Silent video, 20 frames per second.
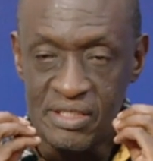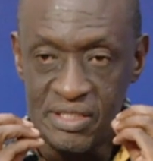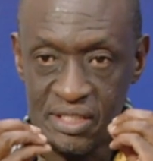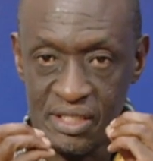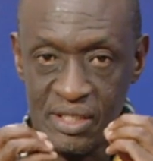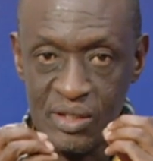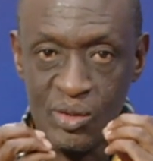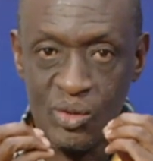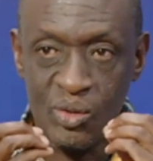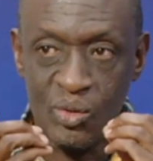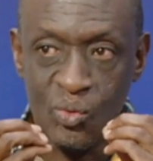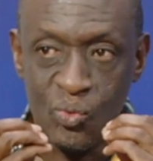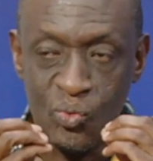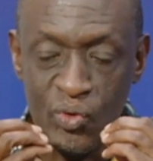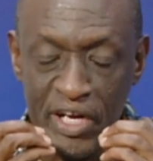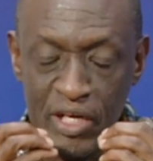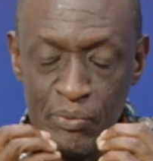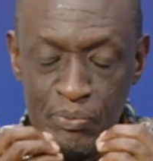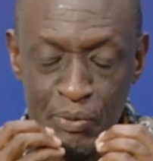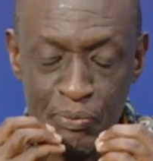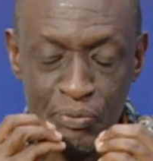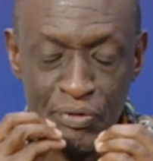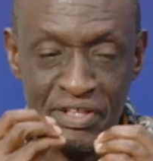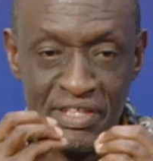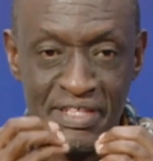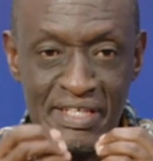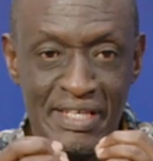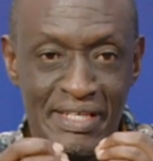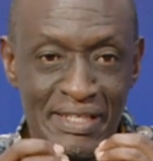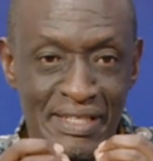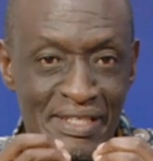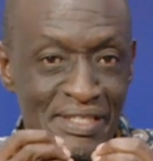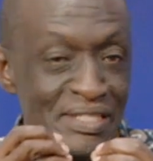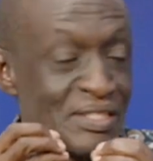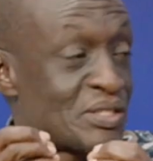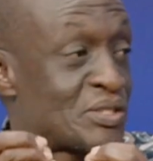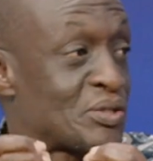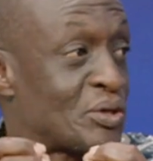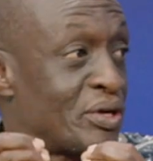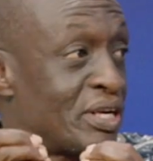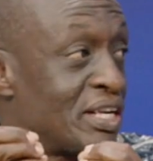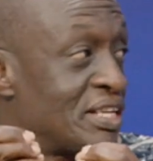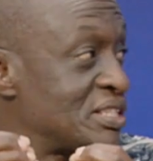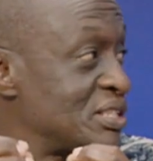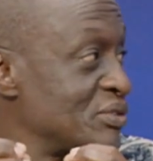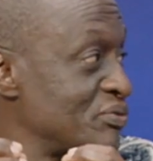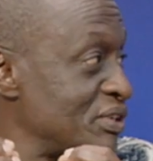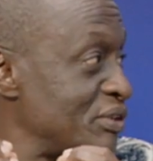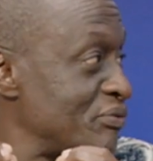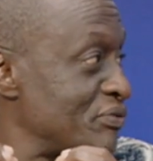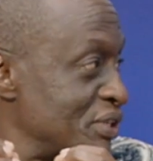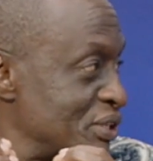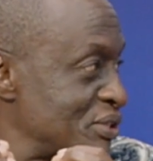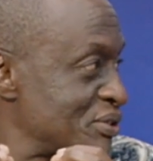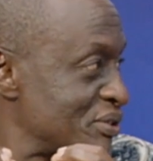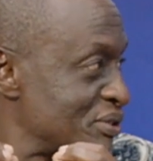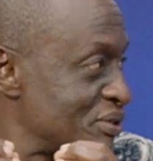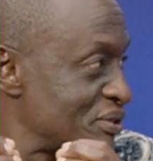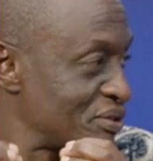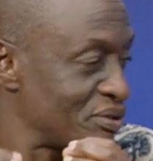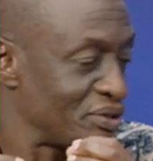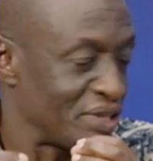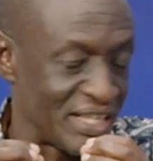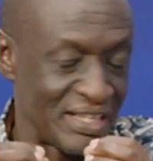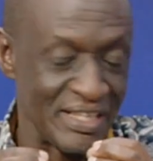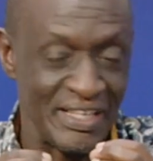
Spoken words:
you see, when people think that it's only Civil Aviation Authority,